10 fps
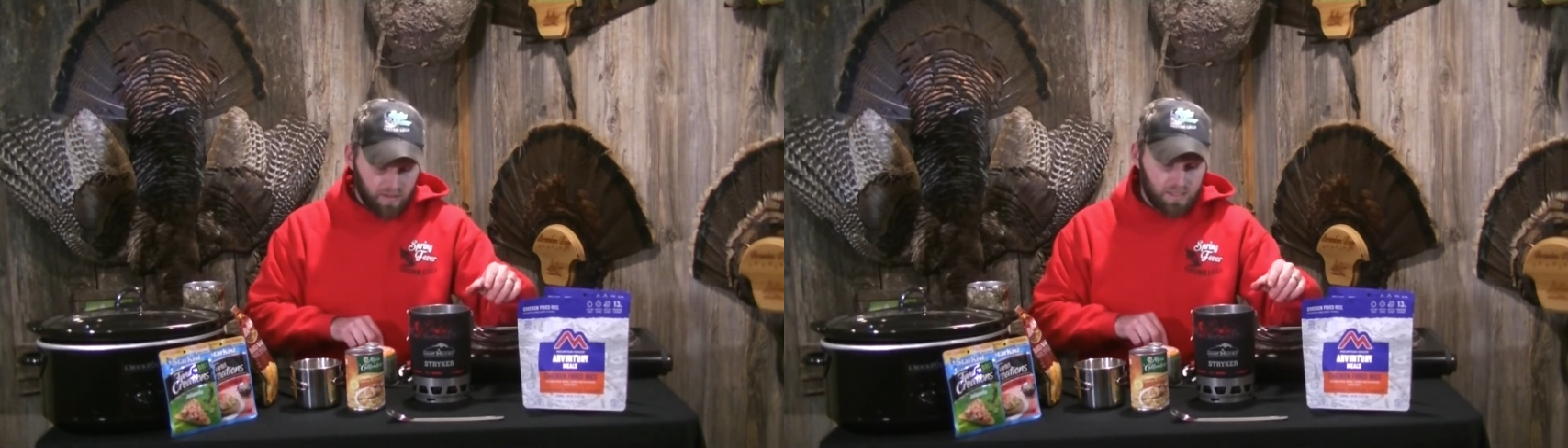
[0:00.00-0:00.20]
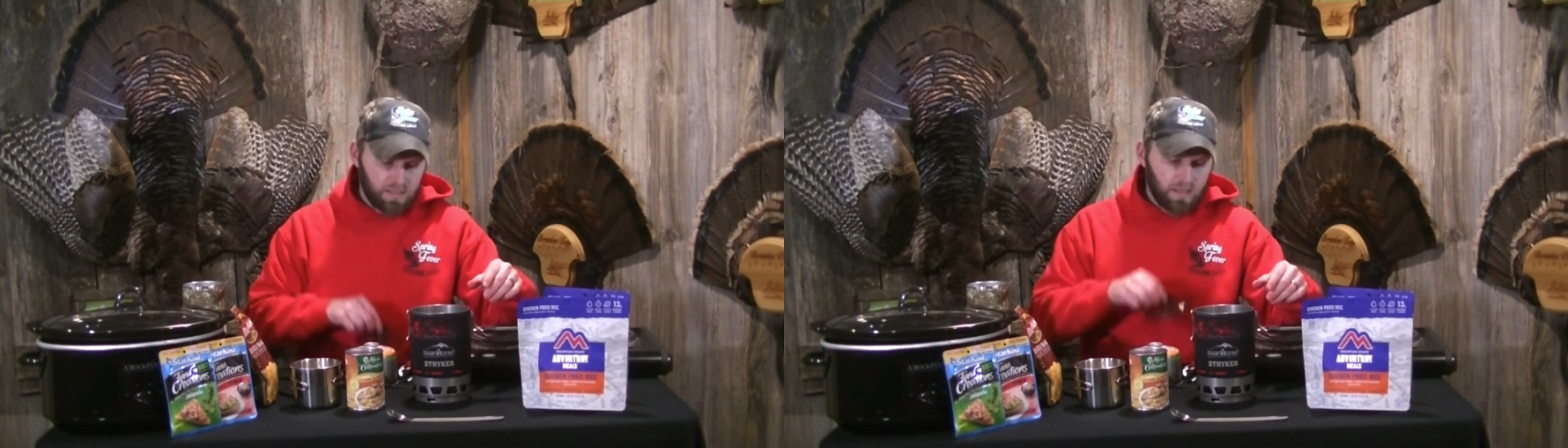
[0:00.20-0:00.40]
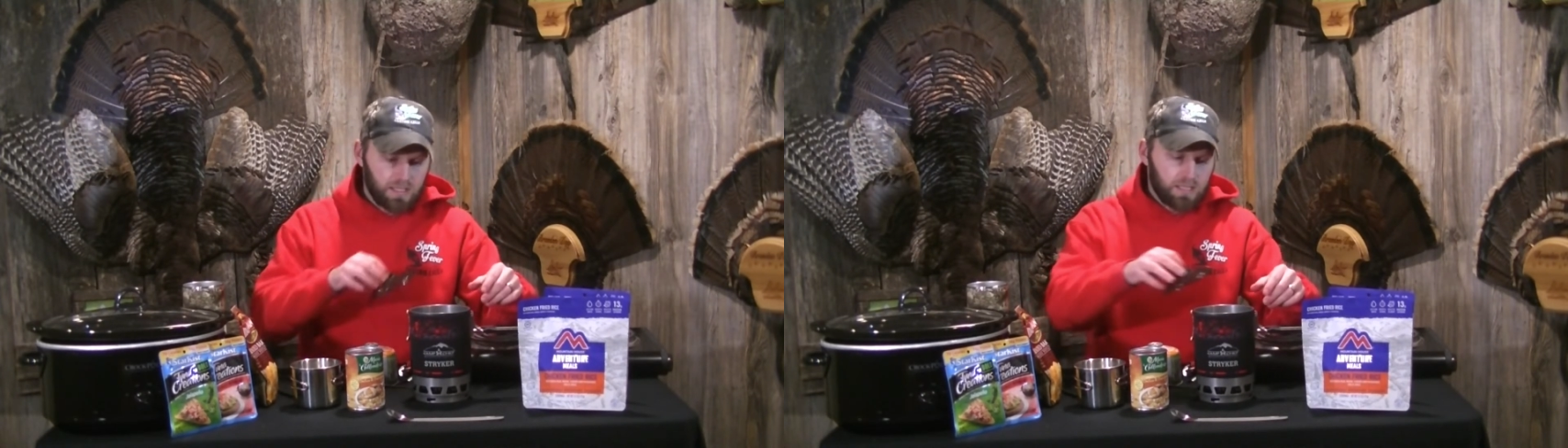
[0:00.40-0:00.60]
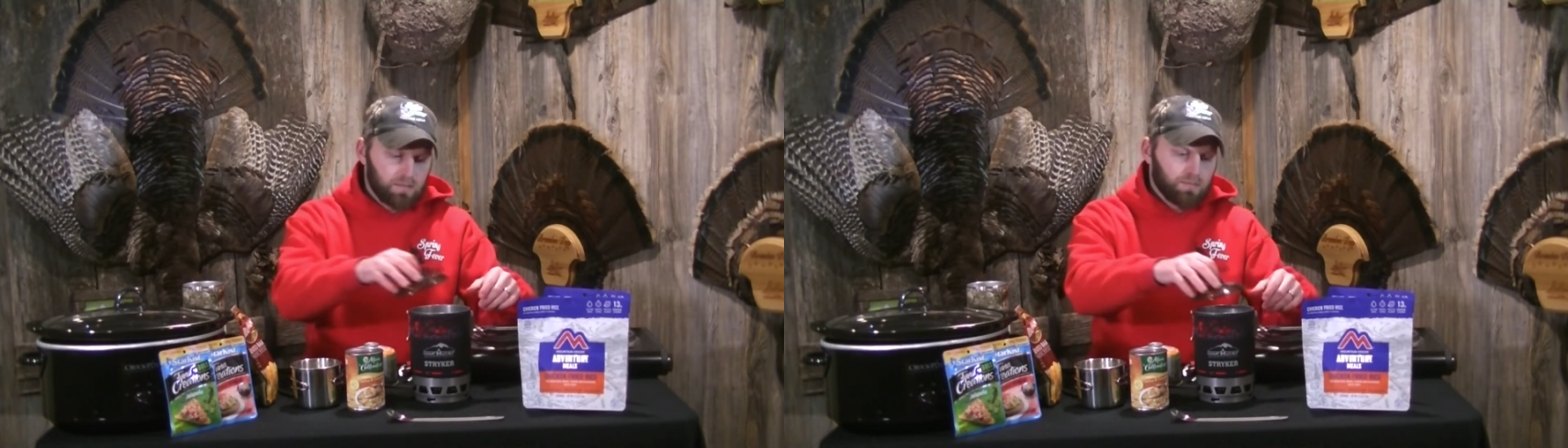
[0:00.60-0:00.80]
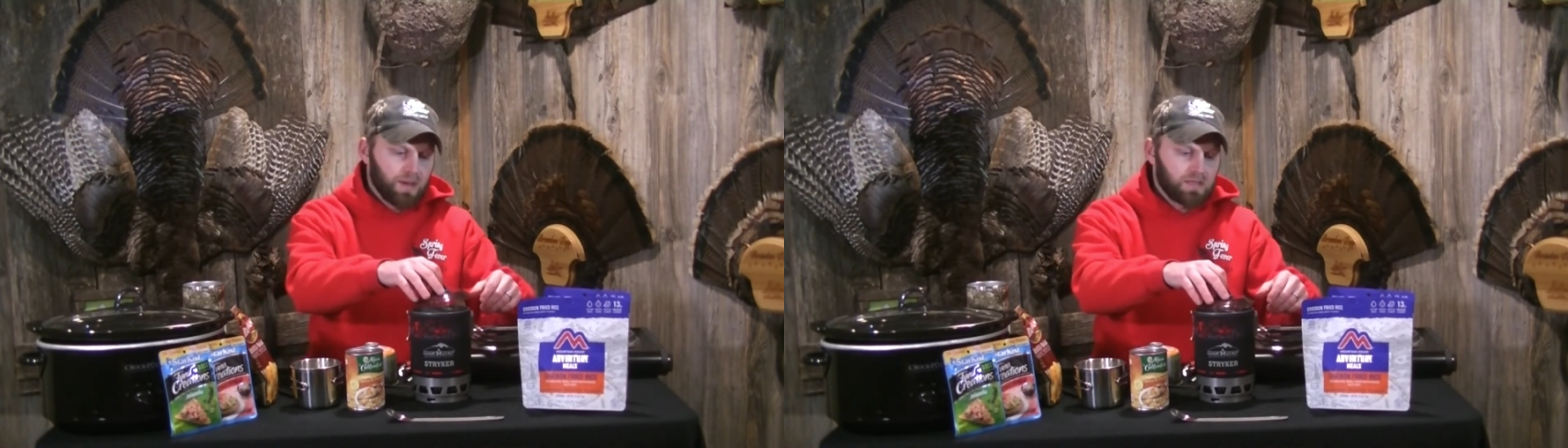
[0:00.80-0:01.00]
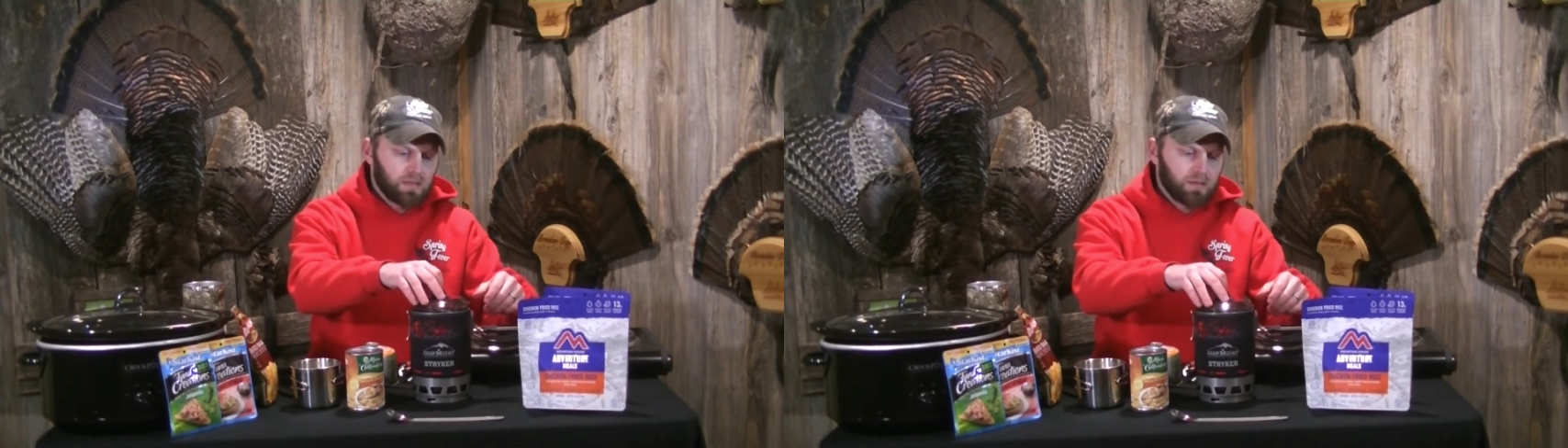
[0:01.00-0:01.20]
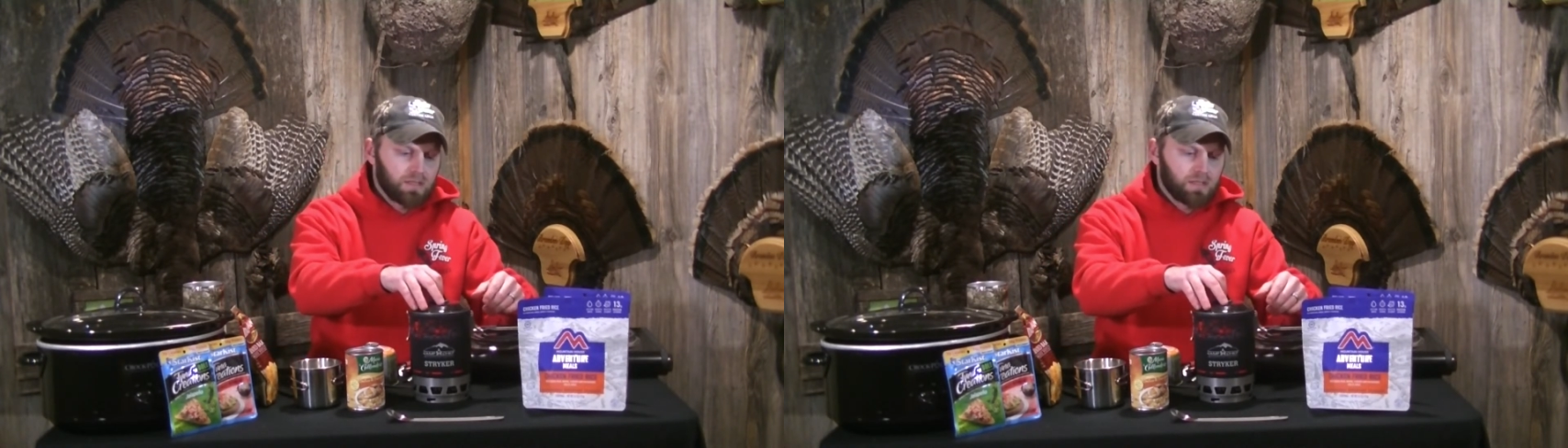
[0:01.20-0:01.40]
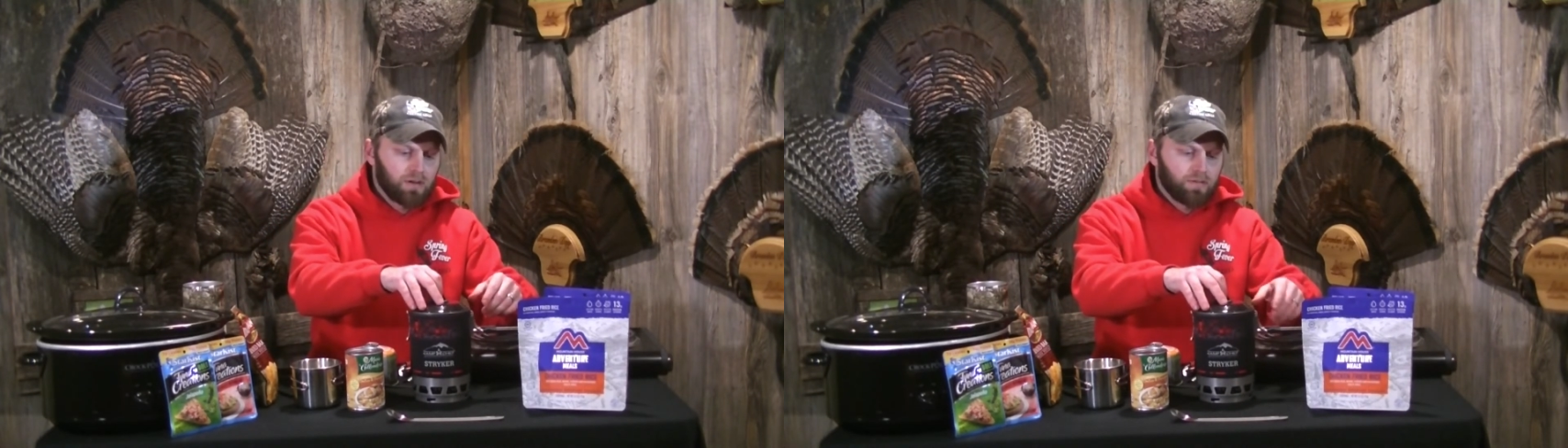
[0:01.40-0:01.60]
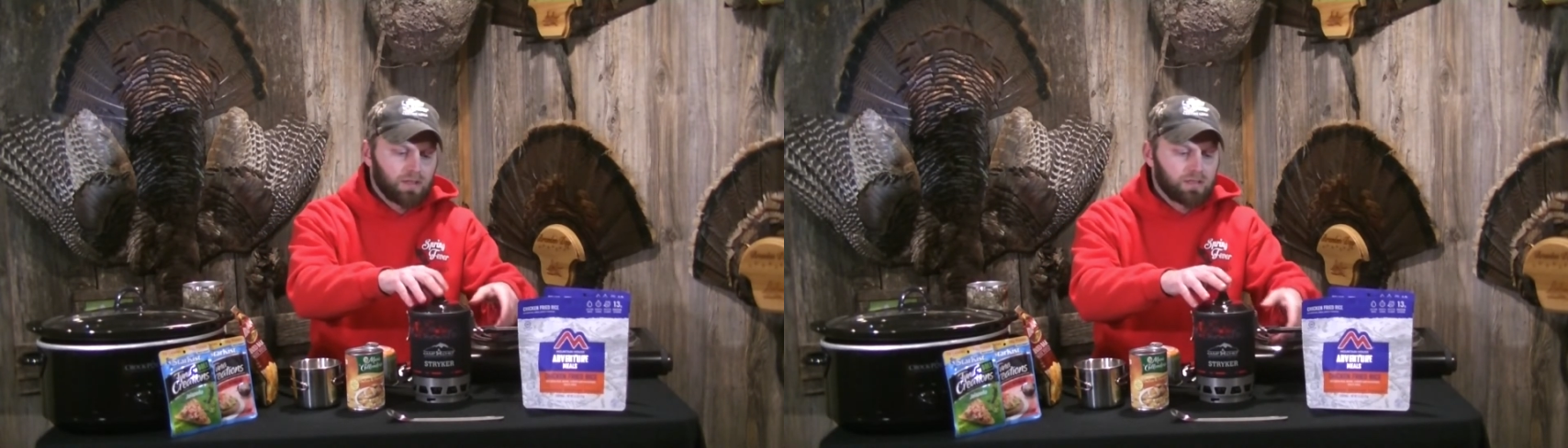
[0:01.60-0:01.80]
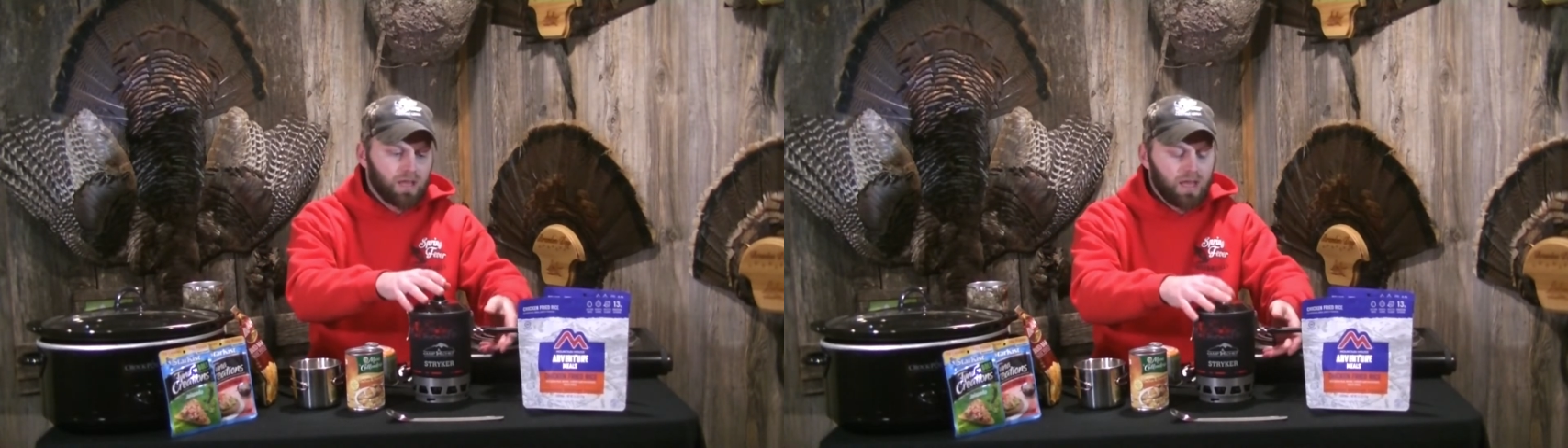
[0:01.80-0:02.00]
and it's basically
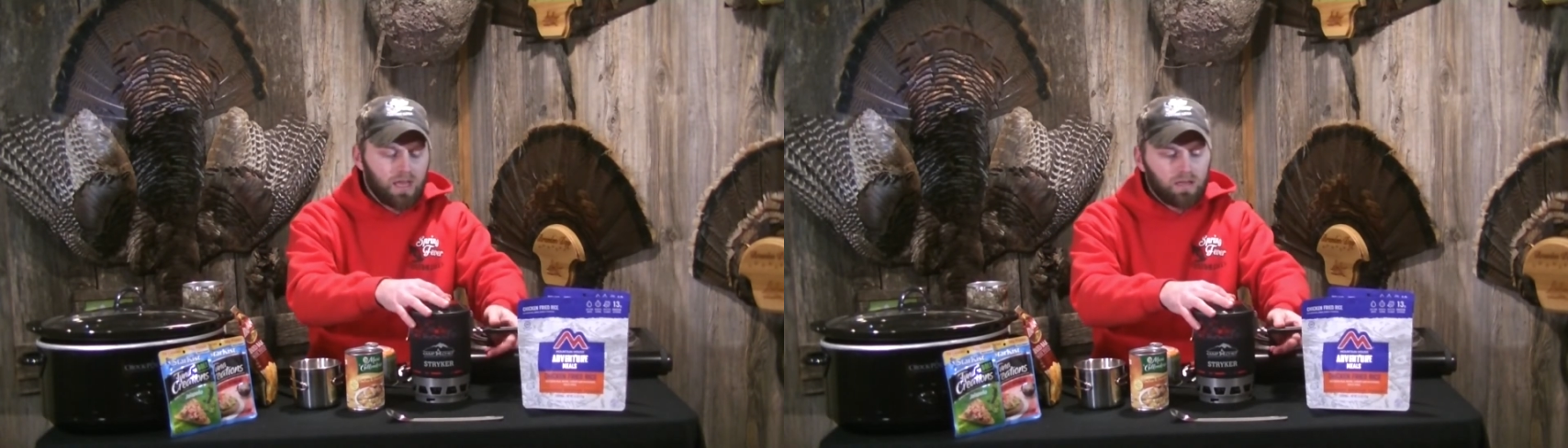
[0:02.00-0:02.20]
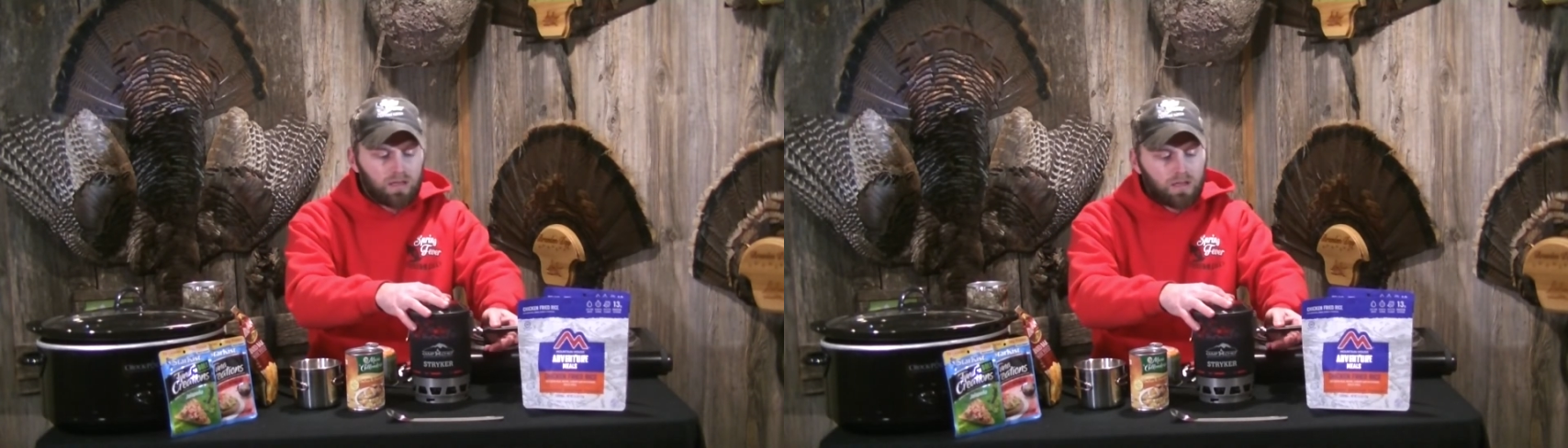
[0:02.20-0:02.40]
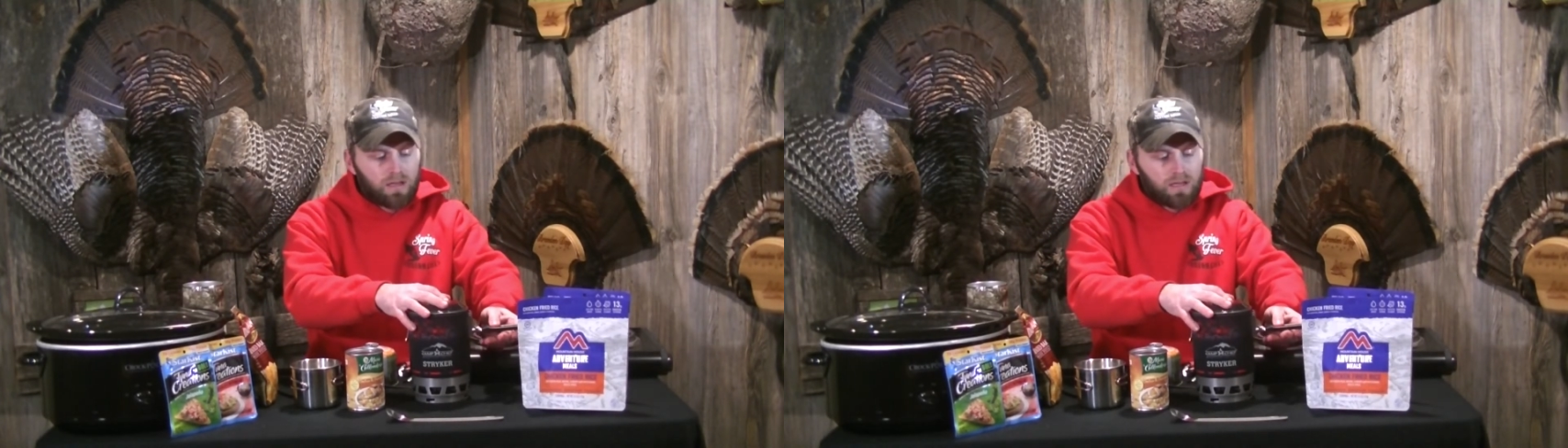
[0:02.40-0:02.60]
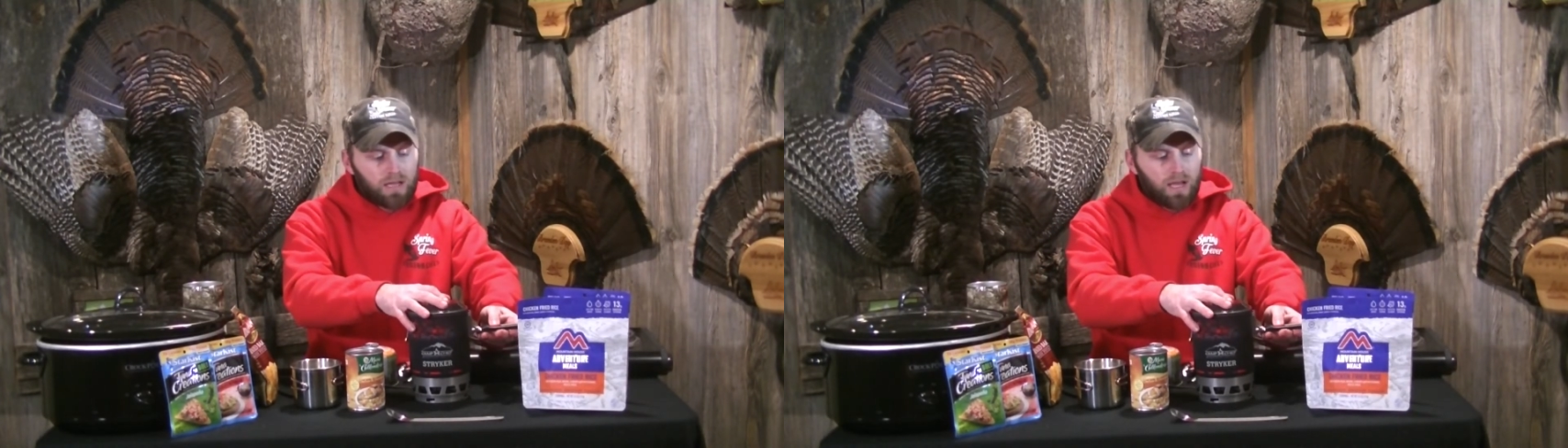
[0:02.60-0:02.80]
self-contained.